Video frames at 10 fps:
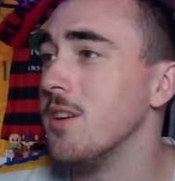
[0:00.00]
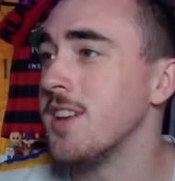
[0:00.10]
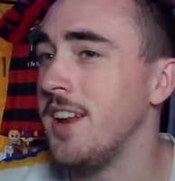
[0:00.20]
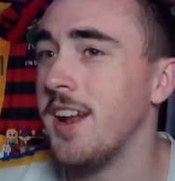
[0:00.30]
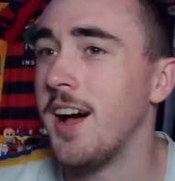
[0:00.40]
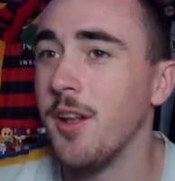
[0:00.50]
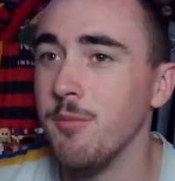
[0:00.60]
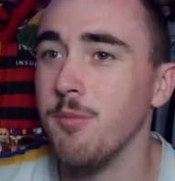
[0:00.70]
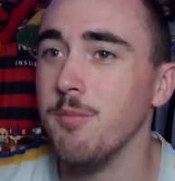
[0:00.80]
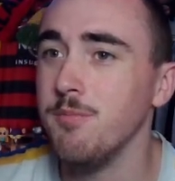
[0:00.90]
had an
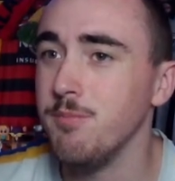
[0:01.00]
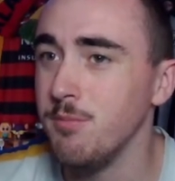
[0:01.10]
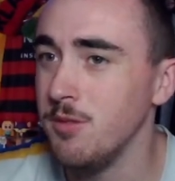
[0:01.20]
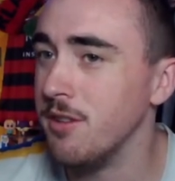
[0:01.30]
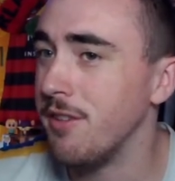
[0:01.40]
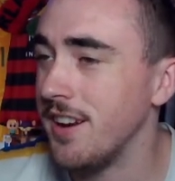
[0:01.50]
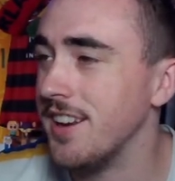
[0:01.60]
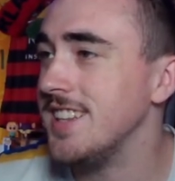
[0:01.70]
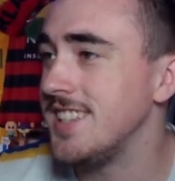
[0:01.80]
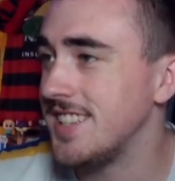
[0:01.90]

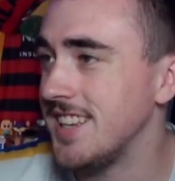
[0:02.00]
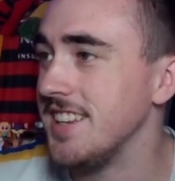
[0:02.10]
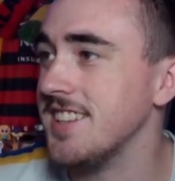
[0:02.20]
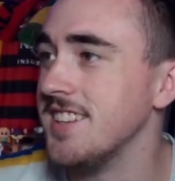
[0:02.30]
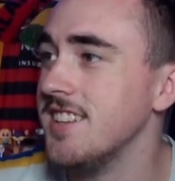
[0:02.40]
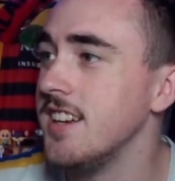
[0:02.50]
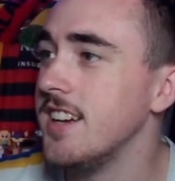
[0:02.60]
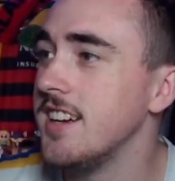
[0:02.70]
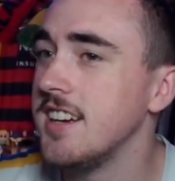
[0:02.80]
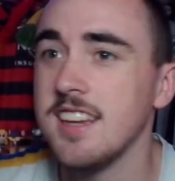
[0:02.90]
undefeated season
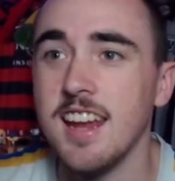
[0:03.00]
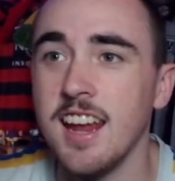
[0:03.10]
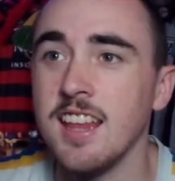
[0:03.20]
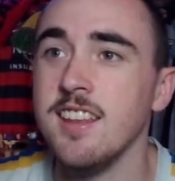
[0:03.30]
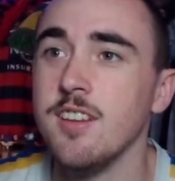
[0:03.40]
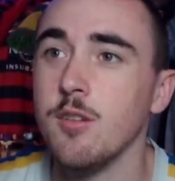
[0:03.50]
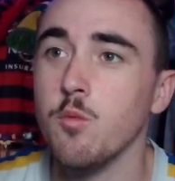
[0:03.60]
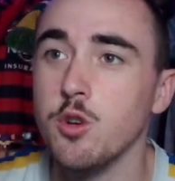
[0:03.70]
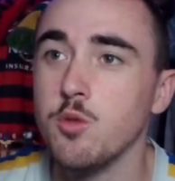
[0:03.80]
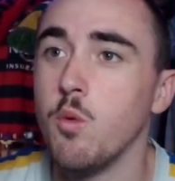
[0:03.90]

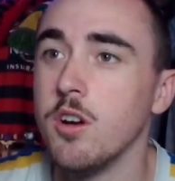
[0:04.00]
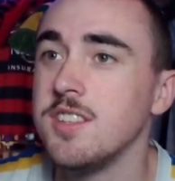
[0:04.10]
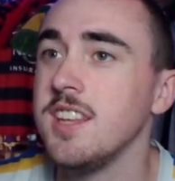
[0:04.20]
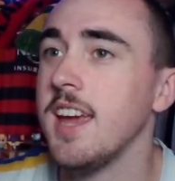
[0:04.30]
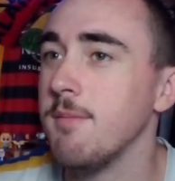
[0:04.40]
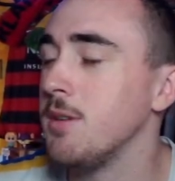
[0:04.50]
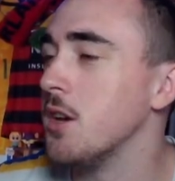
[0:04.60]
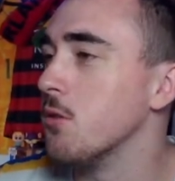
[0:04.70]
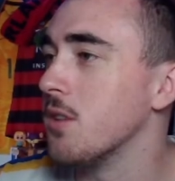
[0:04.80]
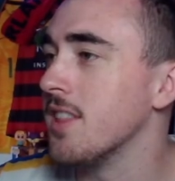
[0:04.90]
which was the
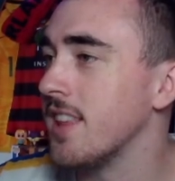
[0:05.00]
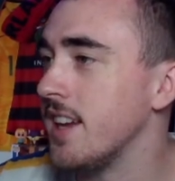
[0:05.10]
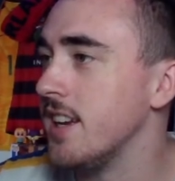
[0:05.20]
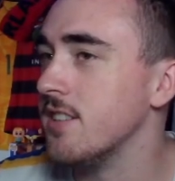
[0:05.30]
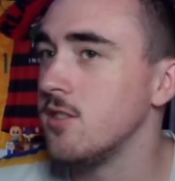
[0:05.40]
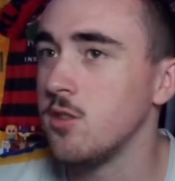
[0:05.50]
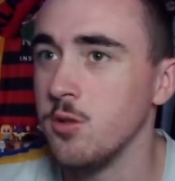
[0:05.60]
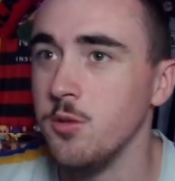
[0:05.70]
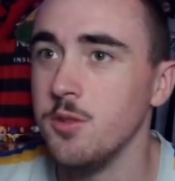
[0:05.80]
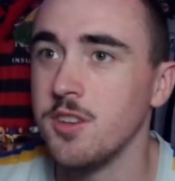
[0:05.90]
NPL League
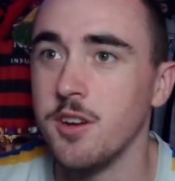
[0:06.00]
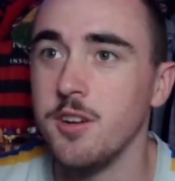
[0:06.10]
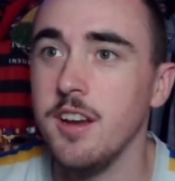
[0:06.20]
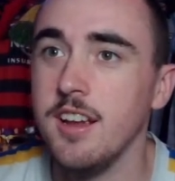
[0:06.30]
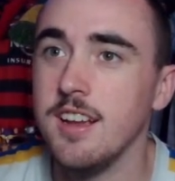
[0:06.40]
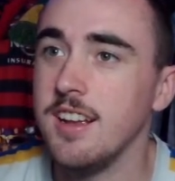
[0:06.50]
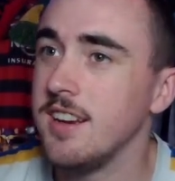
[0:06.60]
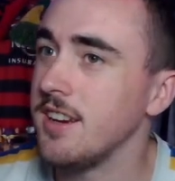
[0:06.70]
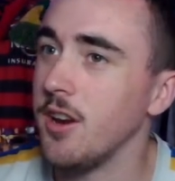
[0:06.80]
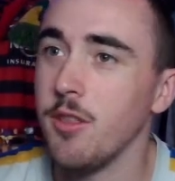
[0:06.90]
2. So
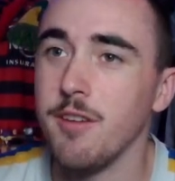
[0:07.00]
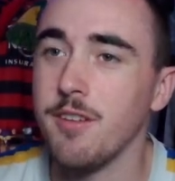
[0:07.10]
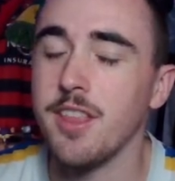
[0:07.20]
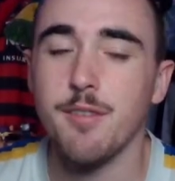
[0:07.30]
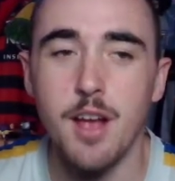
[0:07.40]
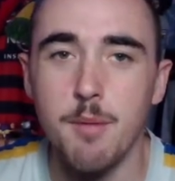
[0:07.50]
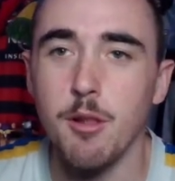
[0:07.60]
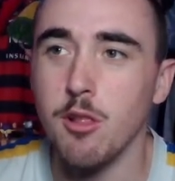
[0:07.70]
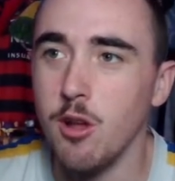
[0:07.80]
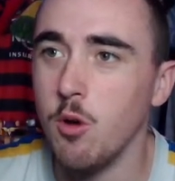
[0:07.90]
they've come a
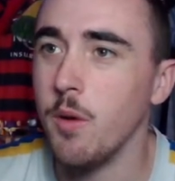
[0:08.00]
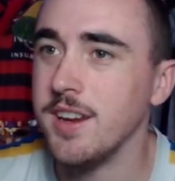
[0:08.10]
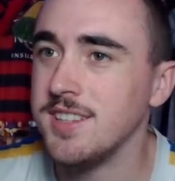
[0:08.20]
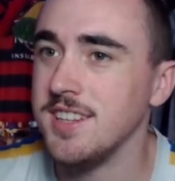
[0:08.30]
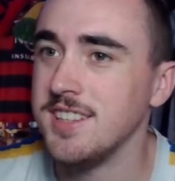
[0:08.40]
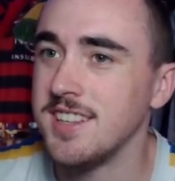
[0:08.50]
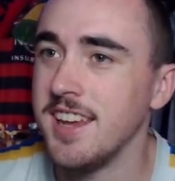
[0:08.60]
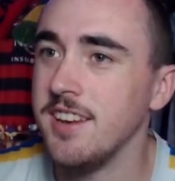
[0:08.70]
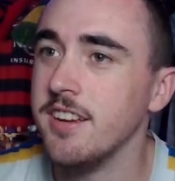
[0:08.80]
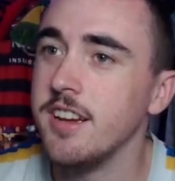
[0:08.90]
long way since
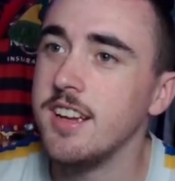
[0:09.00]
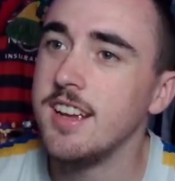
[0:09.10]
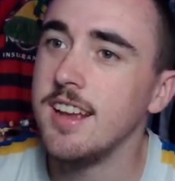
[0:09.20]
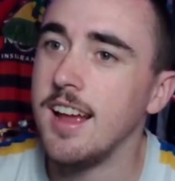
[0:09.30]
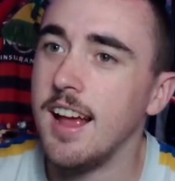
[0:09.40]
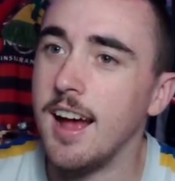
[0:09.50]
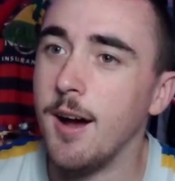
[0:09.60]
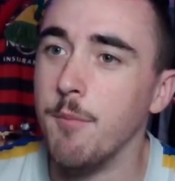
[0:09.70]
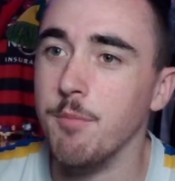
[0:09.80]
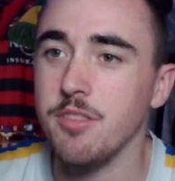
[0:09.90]
then.
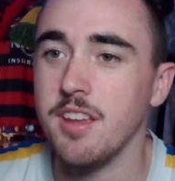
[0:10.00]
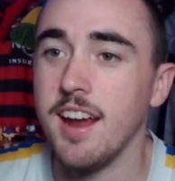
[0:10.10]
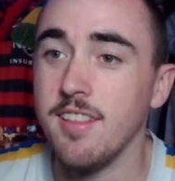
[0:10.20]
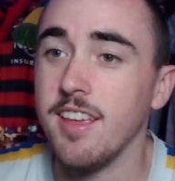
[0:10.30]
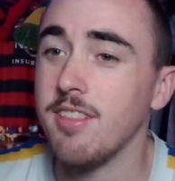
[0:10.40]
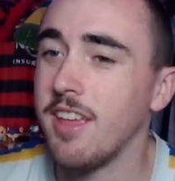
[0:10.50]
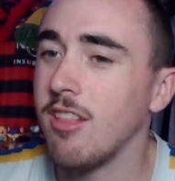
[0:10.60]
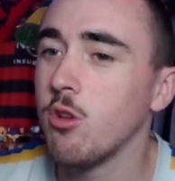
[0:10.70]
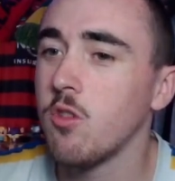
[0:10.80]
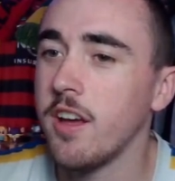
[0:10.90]
And they
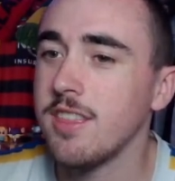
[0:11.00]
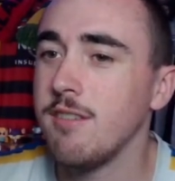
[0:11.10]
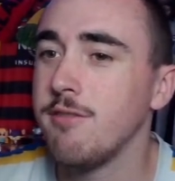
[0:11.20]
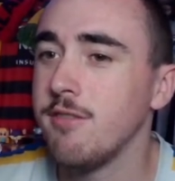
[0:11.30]
look like they've